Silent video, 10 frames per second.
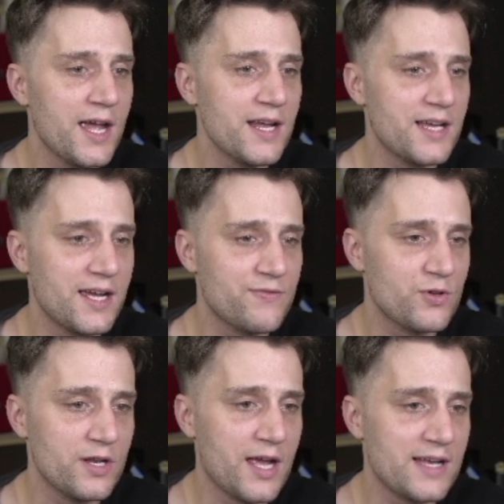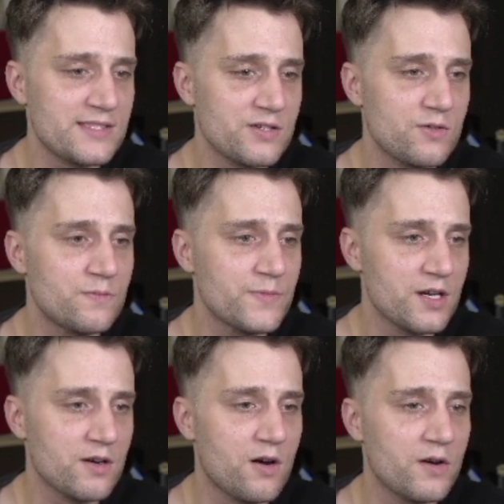and I have thirty Azero
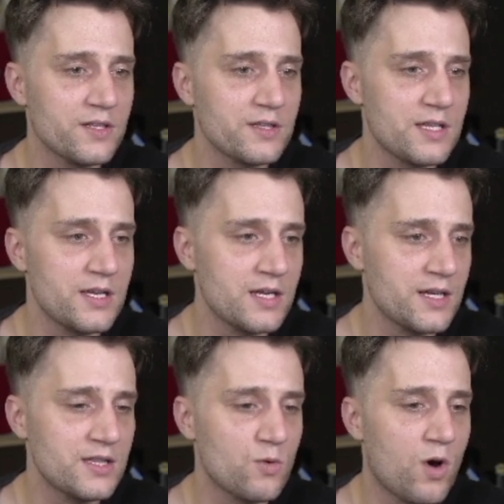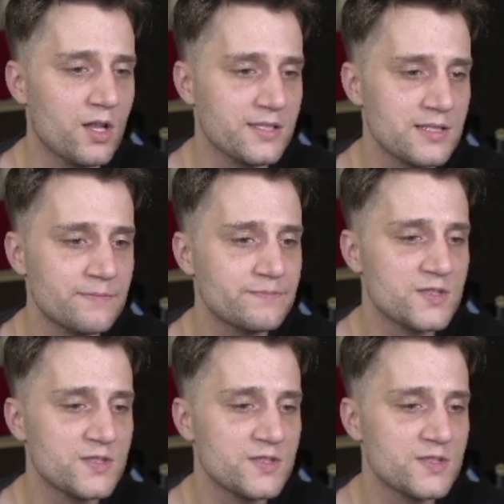here on the in the wallet.